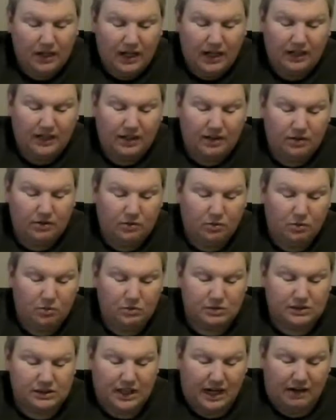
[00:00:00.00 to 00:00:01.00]
And then
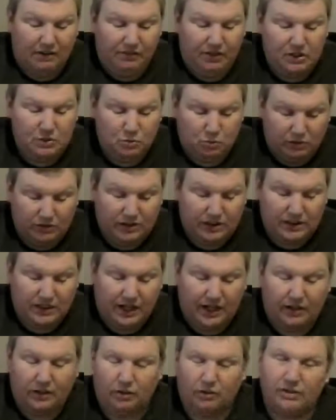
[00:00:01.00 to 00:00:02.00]
Savage won the
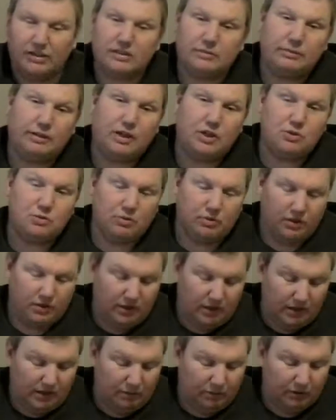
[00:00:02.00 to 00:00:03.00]
title at
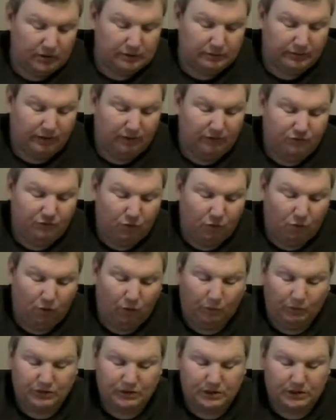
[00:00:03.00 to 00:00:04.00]
WrestleMania
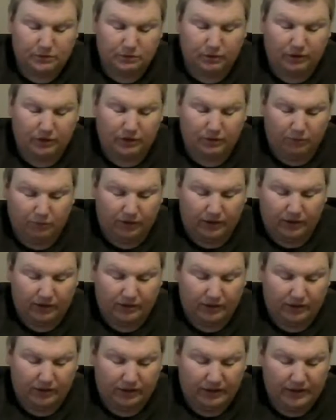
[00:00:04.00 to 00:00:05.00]
4, which is 23 on
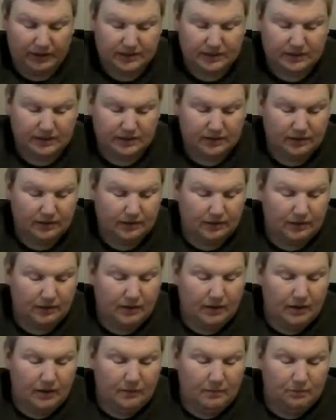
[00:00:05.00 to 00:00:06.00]
the list.
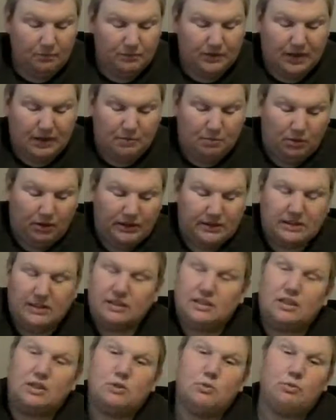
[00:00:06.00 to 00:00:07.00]
That brings
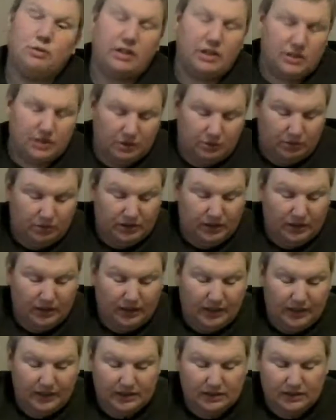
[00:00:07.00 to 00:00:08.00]
us to 22 on the
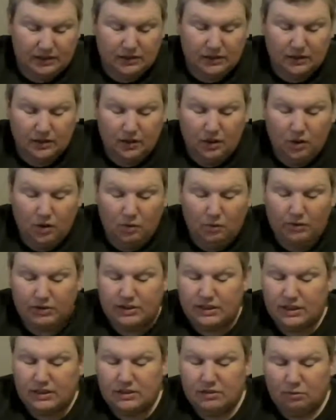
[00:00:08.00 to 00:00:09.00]
list,
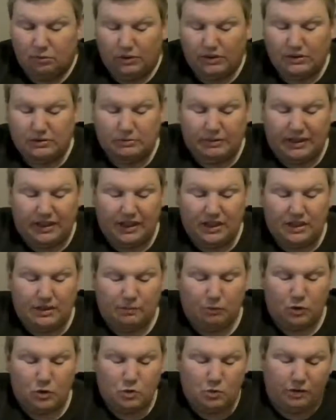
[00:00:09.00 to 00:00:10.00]
which is WrestleMania
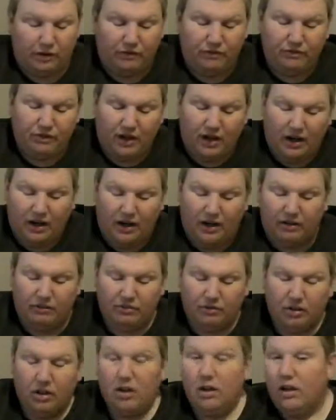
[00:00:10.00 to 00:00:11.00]
number 25.
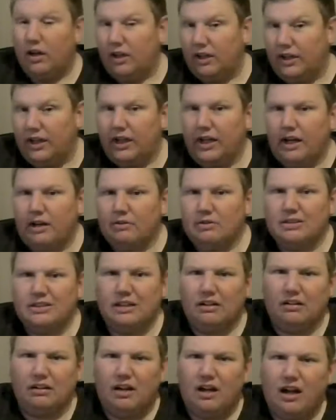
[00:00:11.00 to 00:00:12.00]
Again, I was
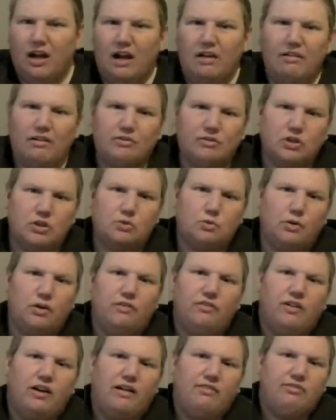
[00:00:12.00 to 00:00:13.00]
there live. I was at
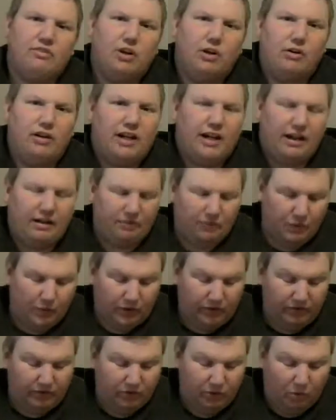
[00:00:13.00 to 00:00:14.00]
25, 30, and
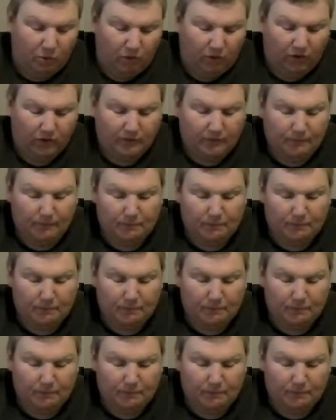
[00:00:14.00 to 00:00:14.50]
34.